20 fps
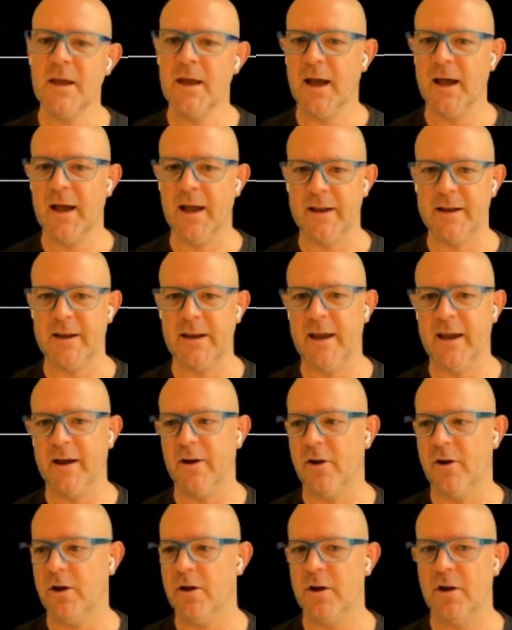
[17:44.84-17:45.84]
that.
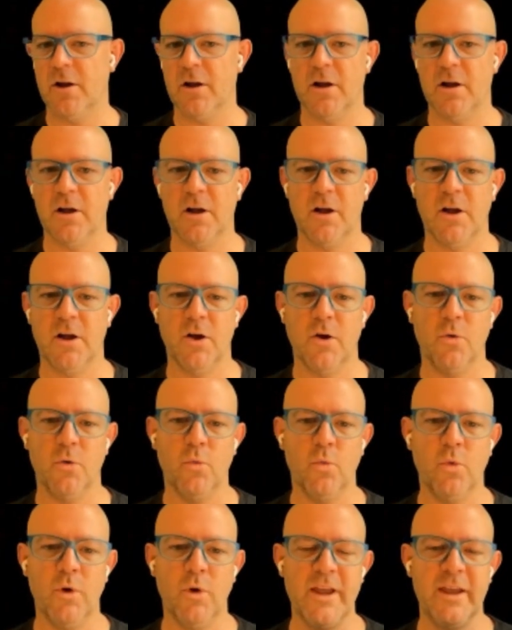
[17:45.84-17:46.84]
Now,
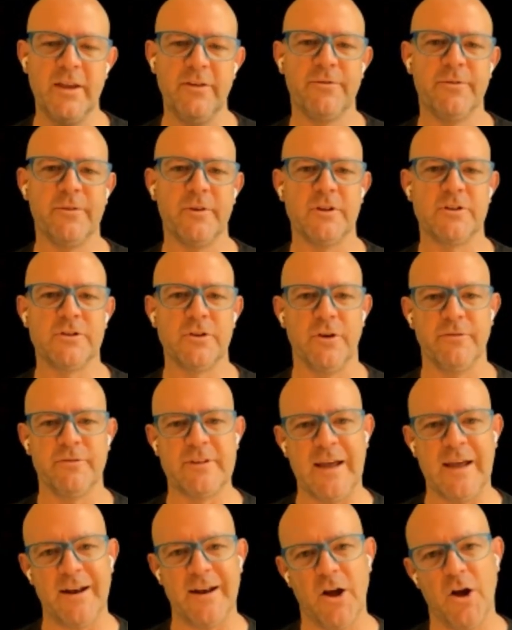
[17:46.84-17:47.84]
we've sort of
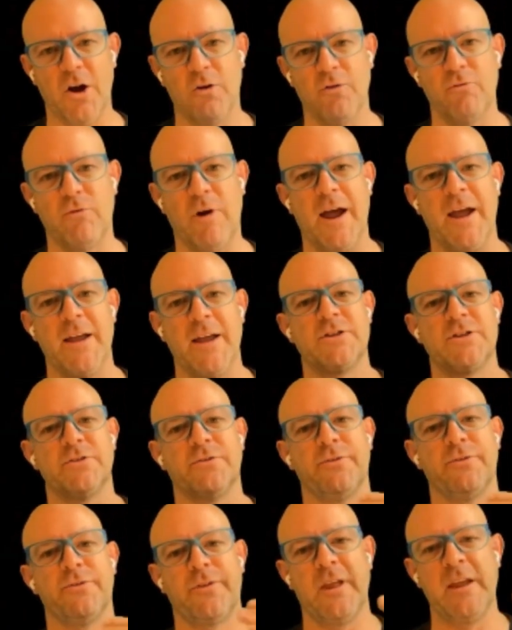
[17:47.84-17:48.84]
done a whole range
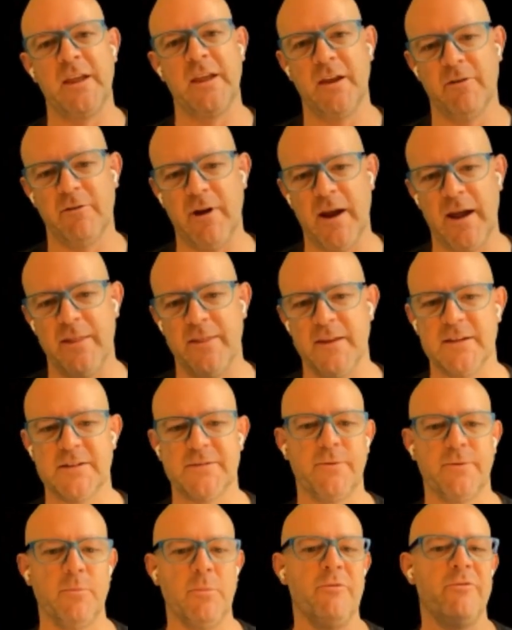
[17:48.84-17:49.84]
of thinking around this
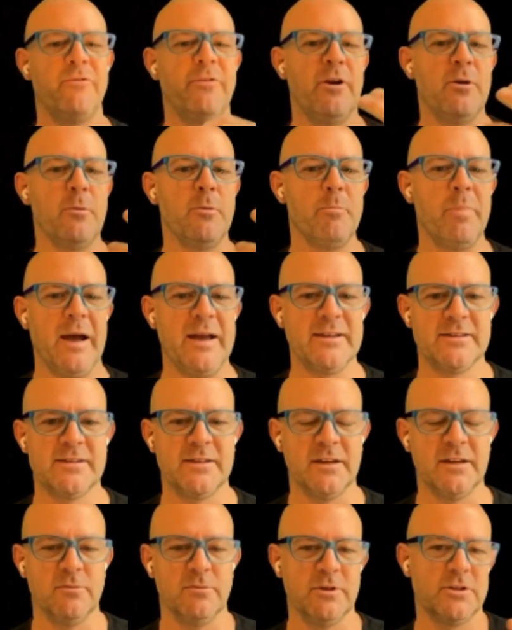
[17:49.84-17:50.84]
from the very
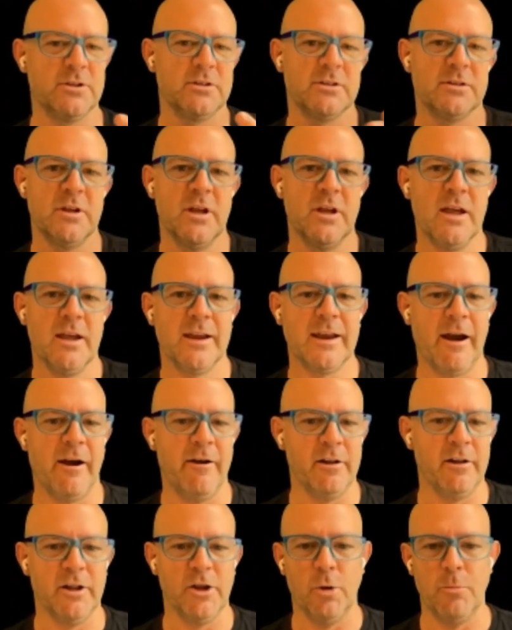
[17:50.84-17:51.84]
basic, which is
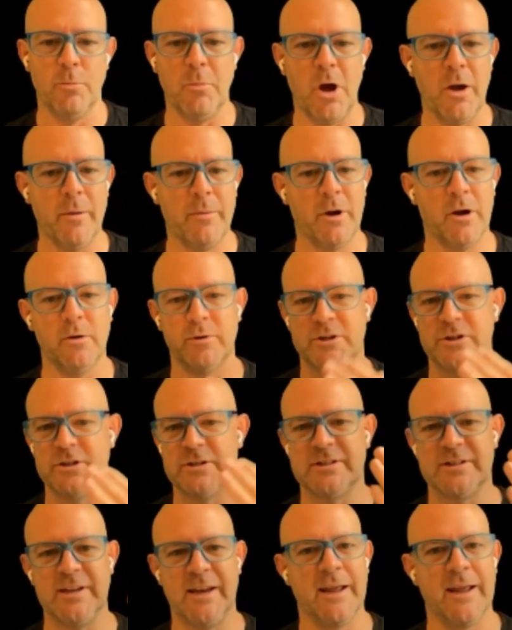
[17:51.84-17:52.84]
currently on mobile, which
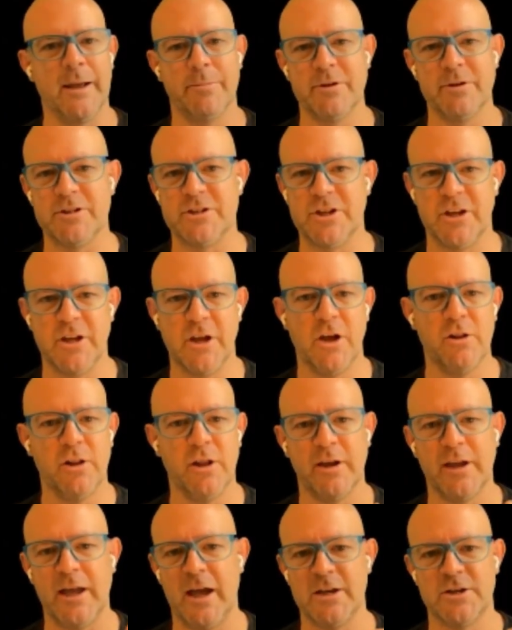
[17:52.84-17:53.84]
is setting up a
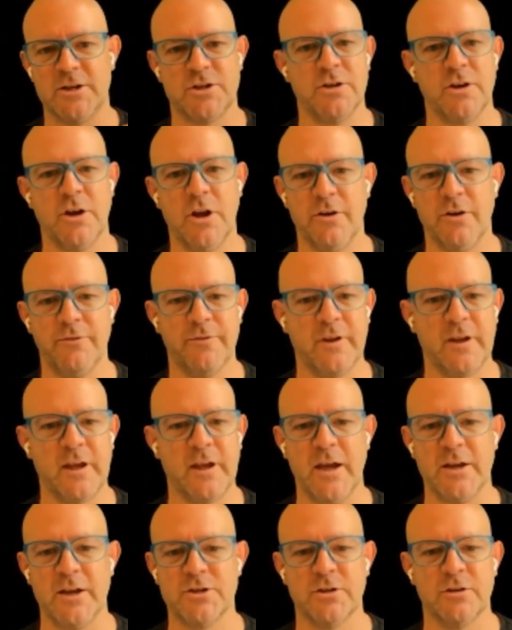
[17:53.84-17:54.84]
geolocation
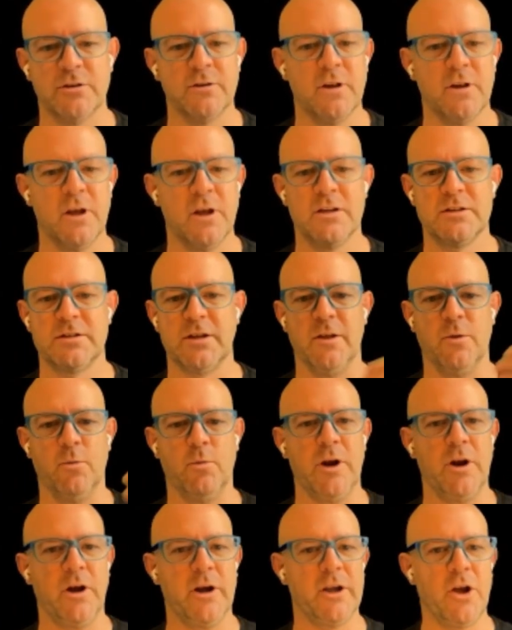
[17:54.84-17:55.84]
notification so that
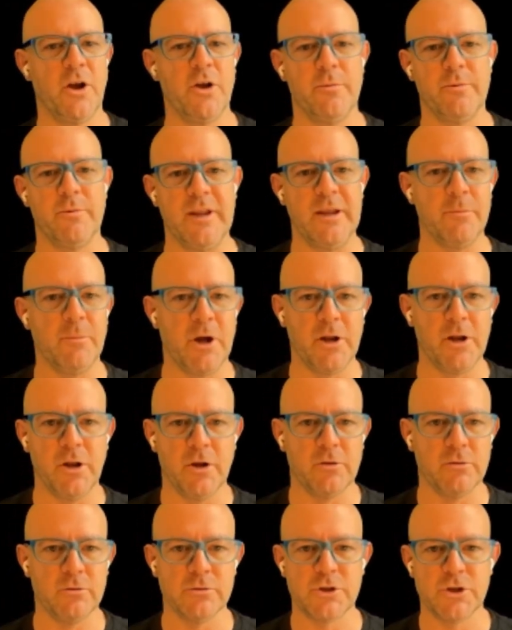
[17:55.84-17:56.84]
when I go near my
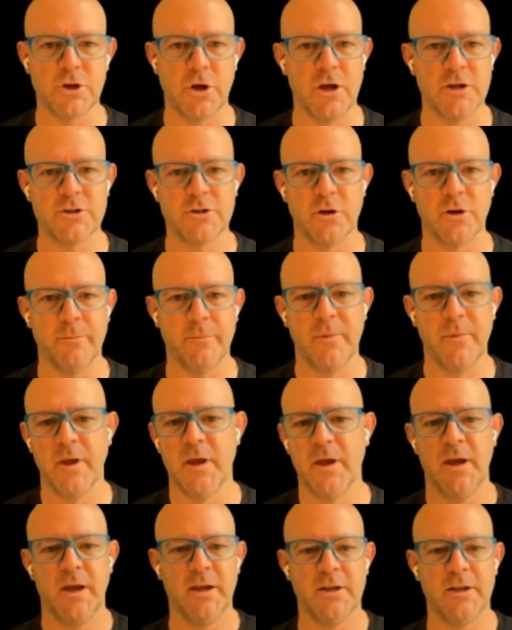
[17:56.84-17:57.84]
local chai shop,
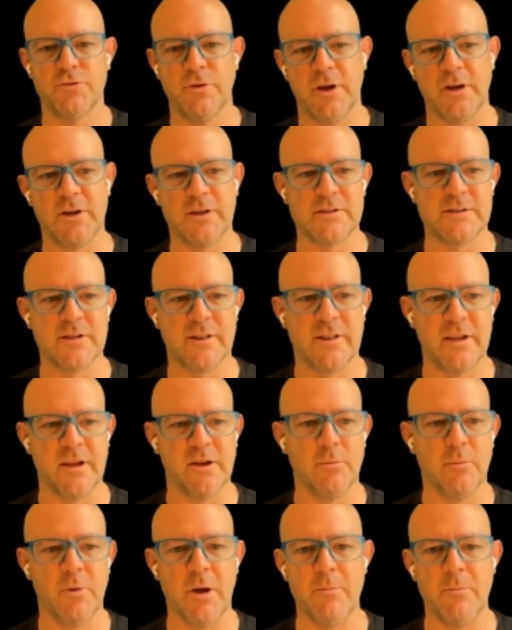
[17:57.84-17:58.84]
it triggers a thing
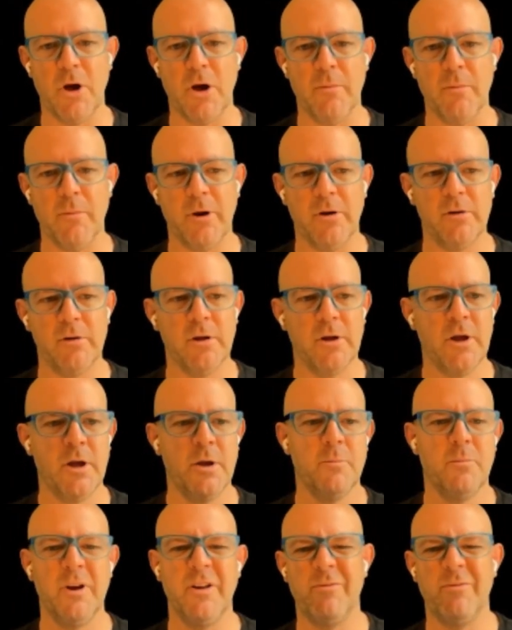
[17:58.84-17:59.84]
on my mobile.
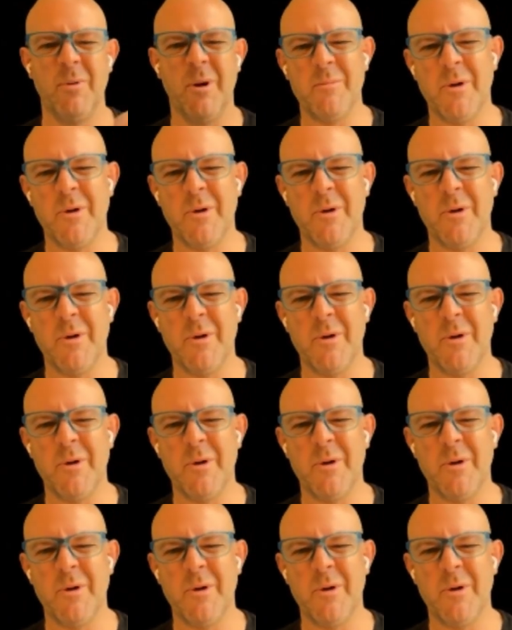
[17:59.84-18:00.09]
But if my